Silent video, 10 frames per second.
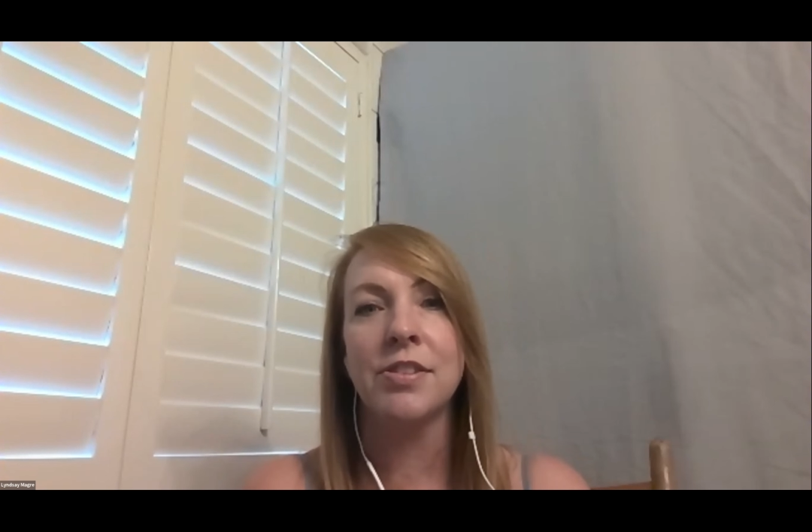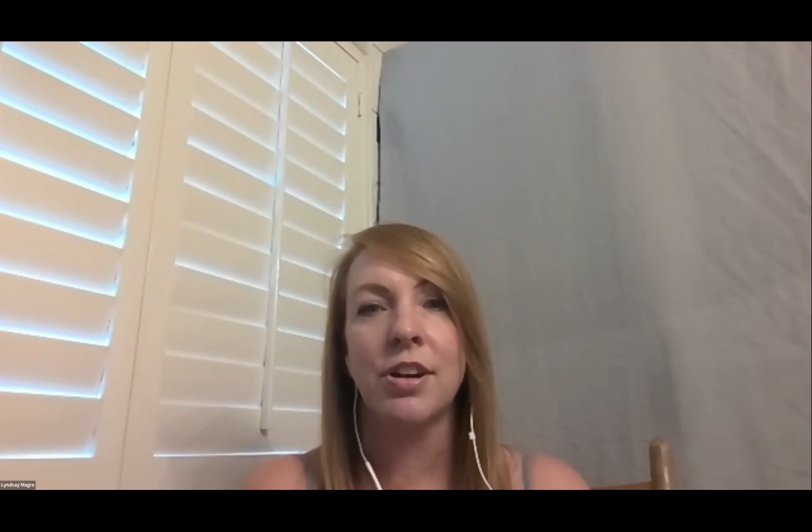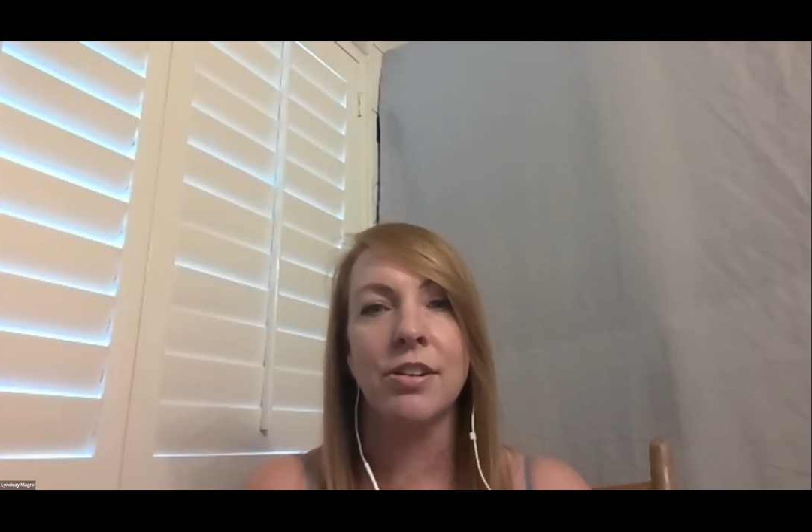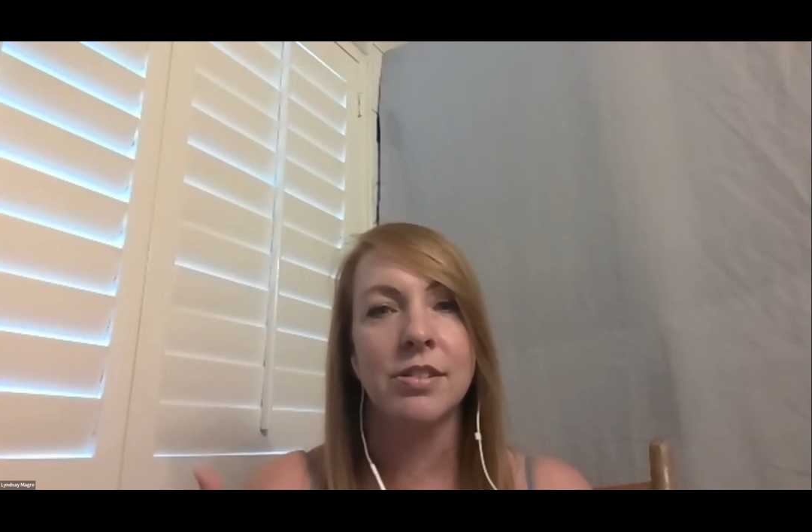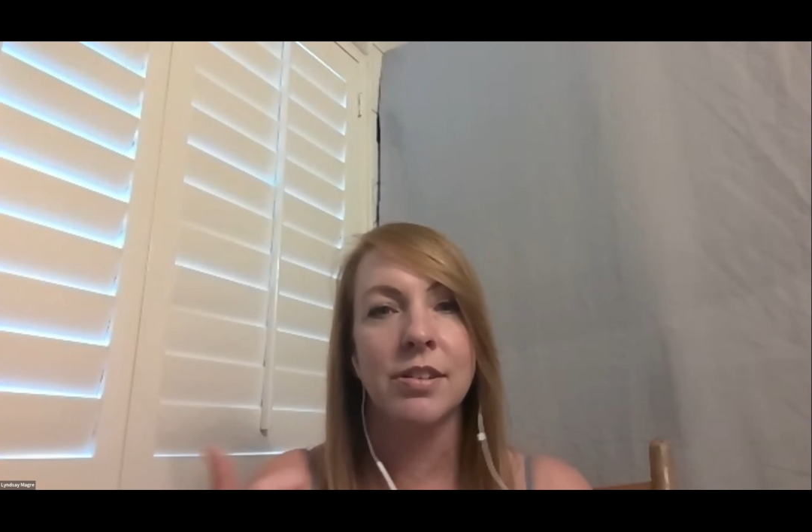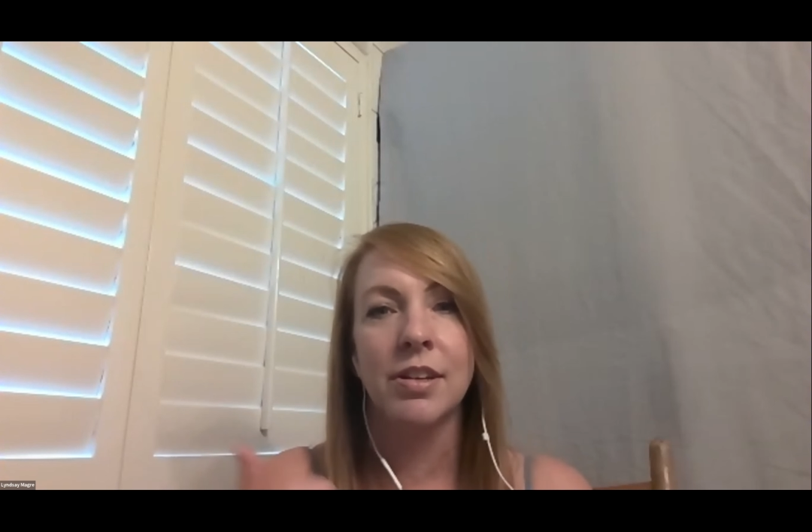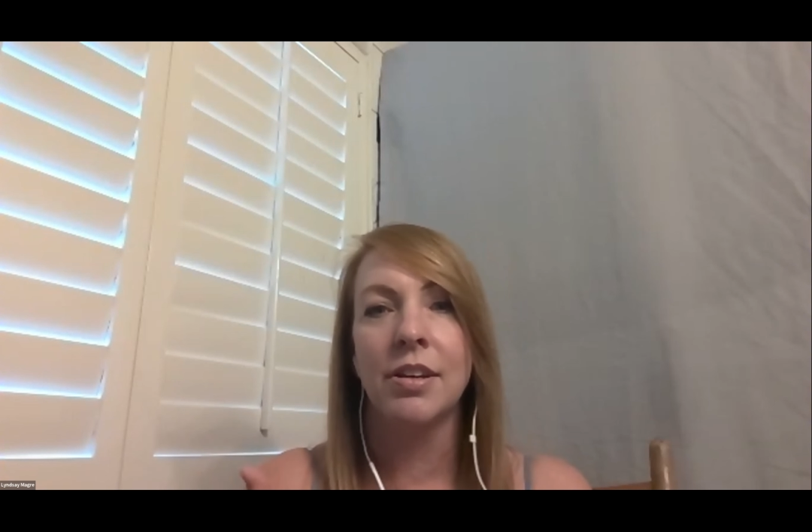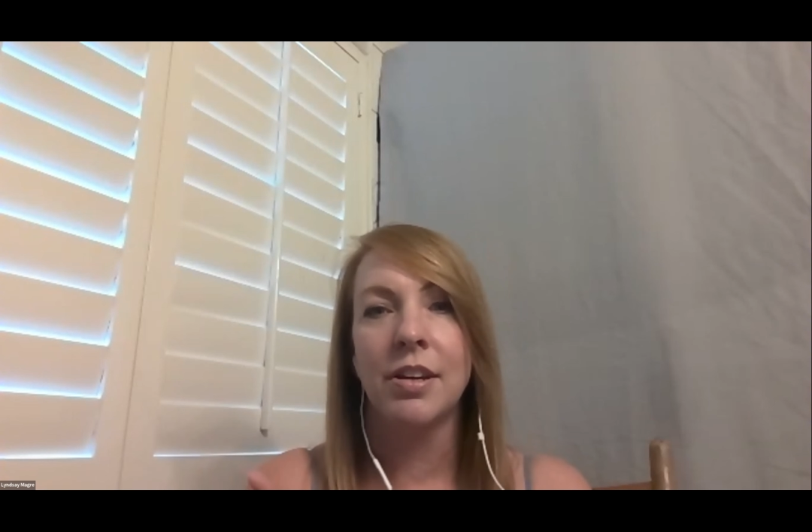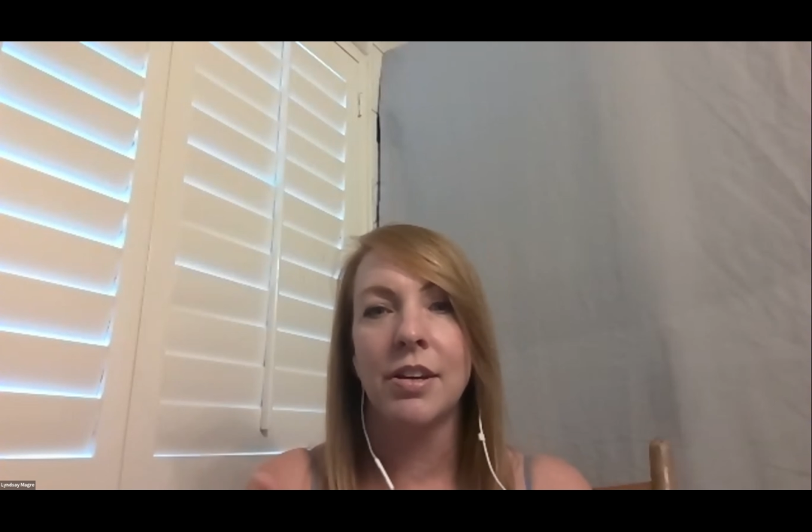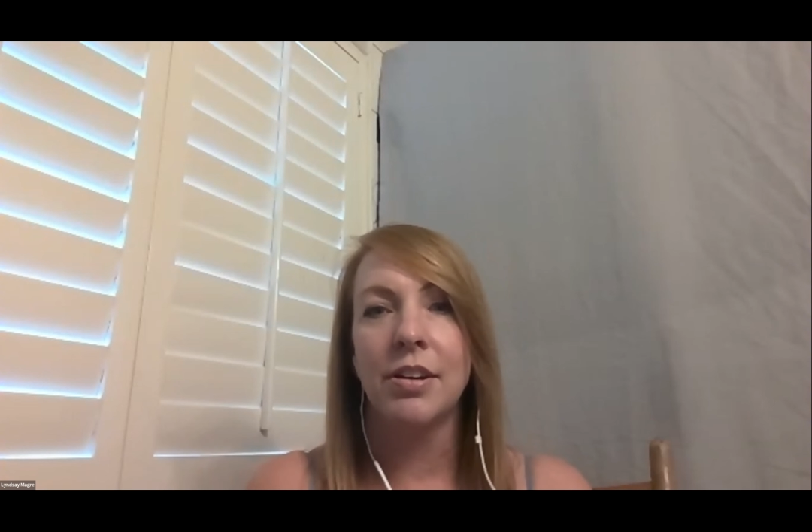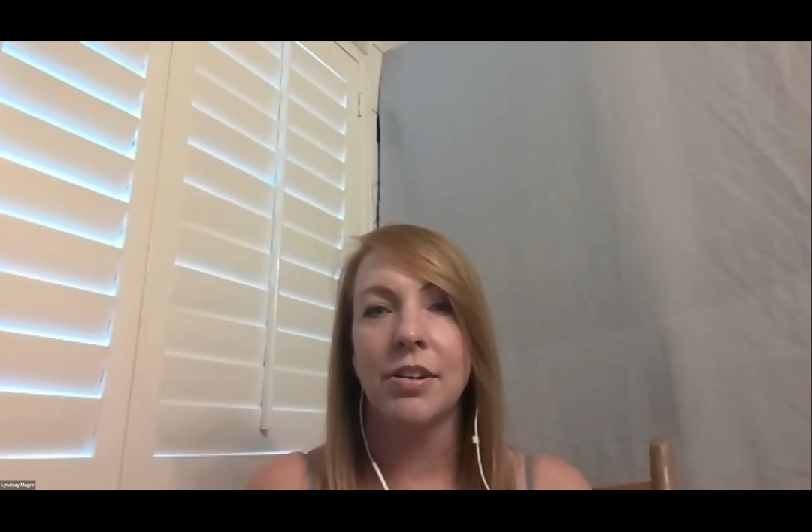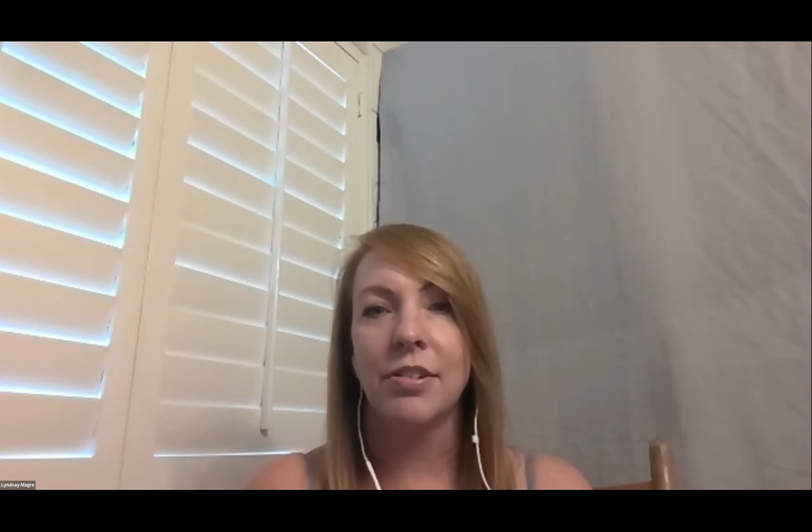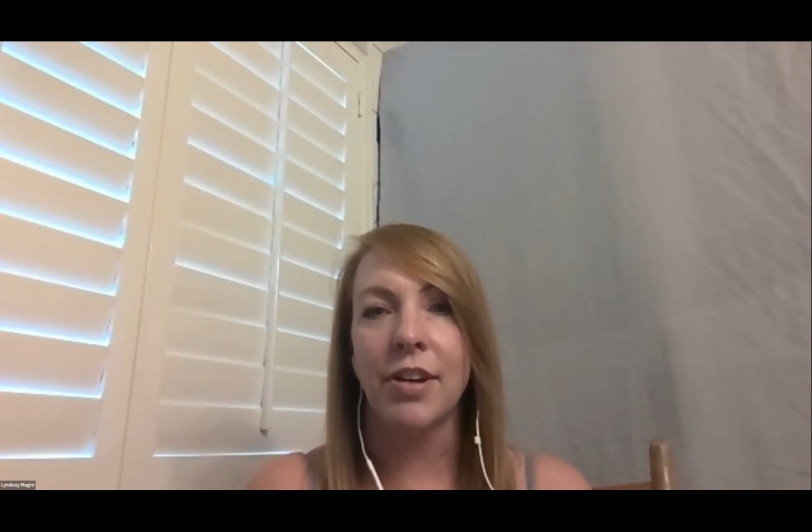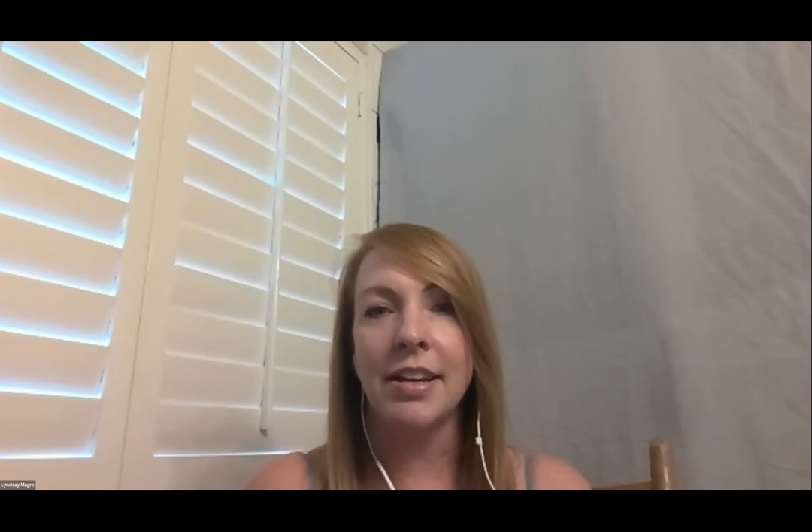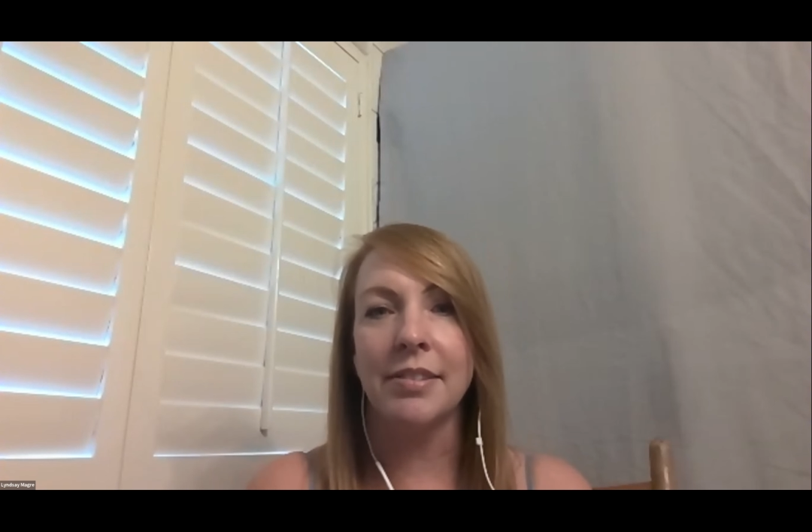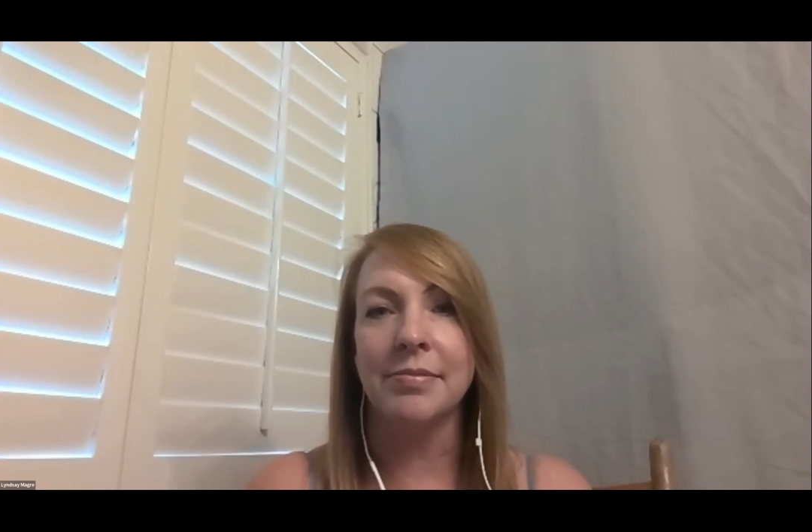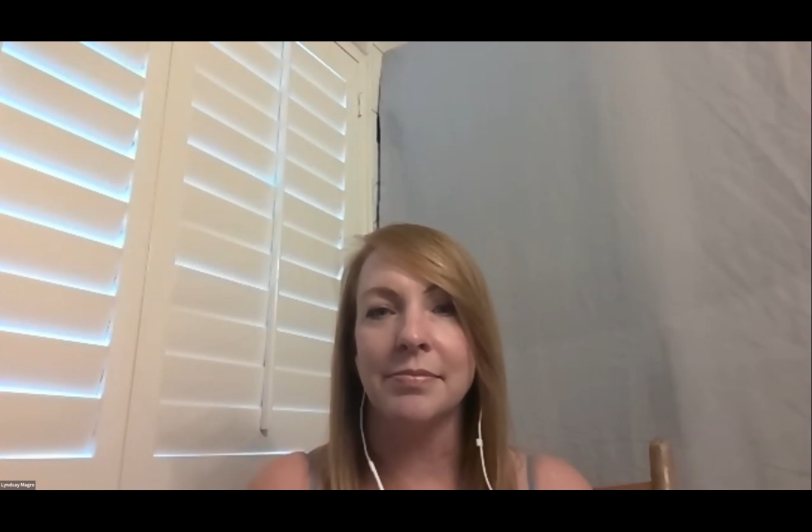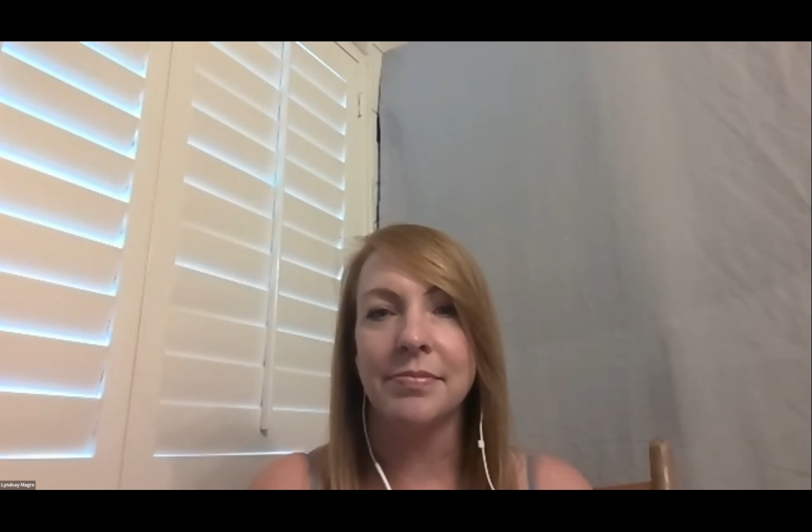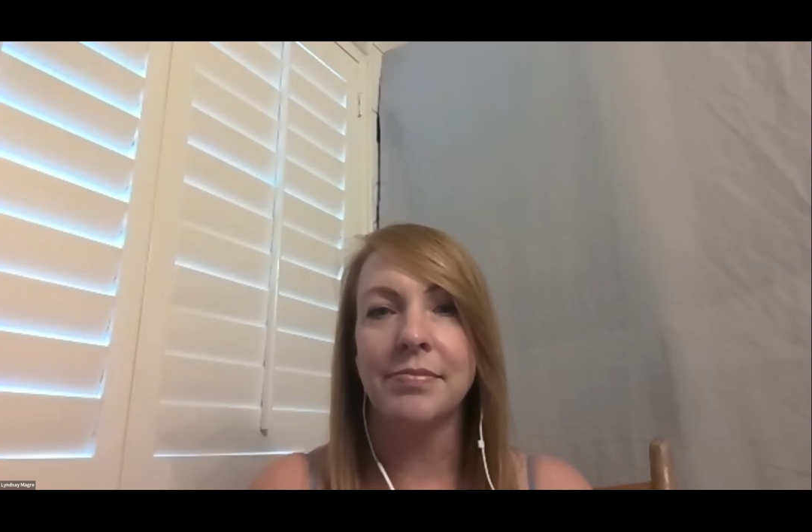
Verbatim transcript: stars, great.